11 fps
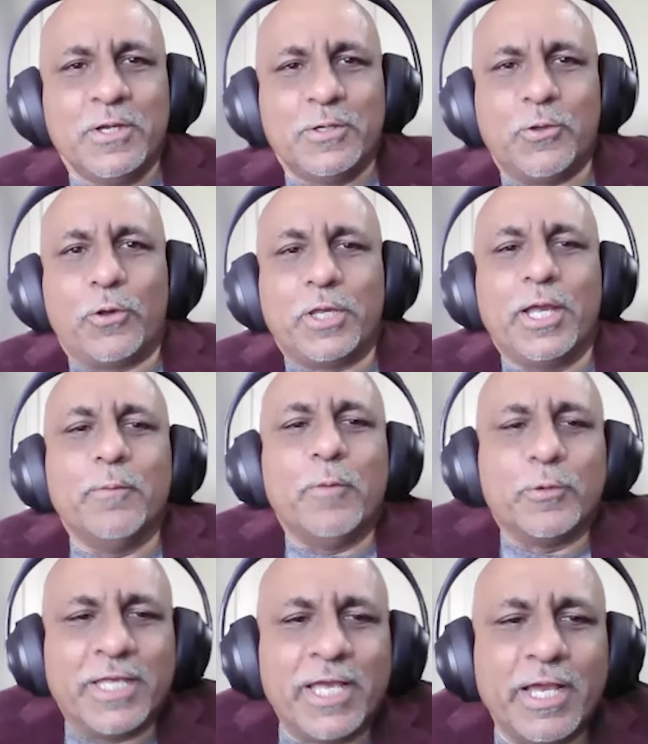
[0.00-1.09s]
talking
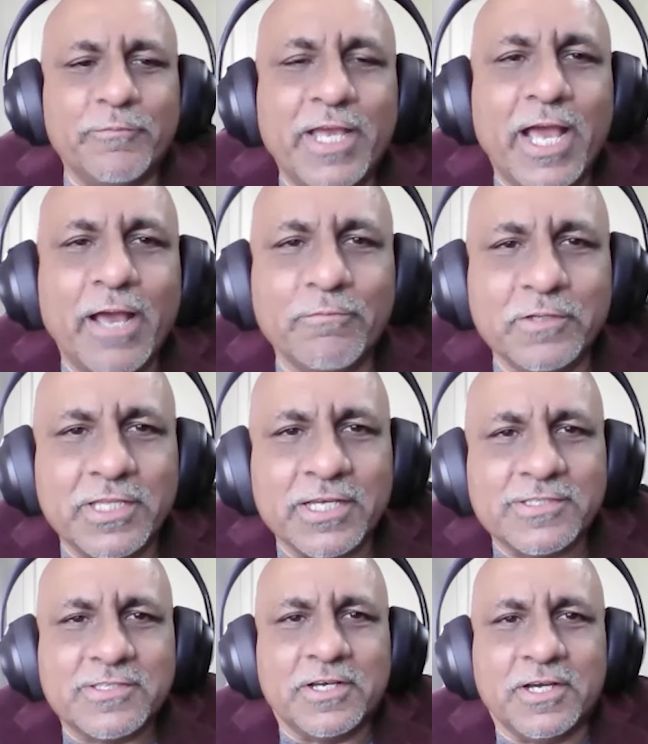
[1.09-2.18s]
about AI, we have with
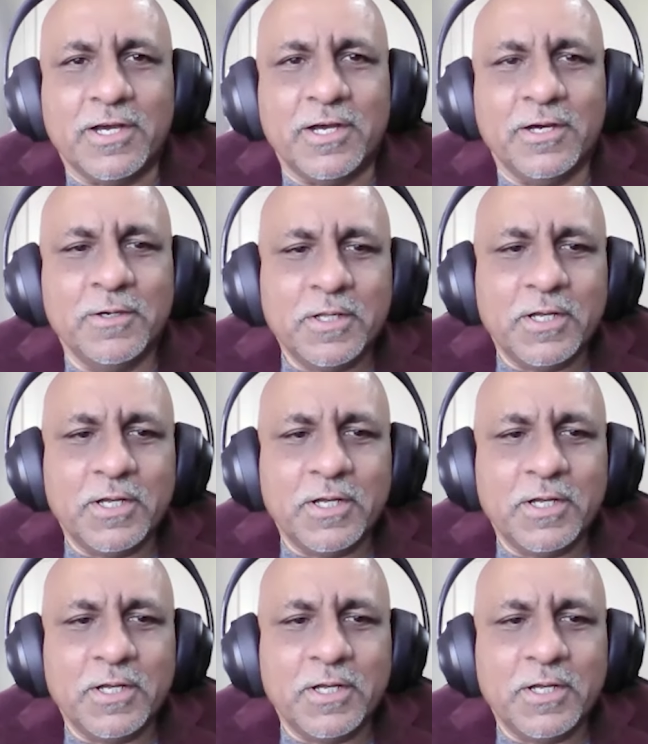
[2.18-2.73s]
us uh,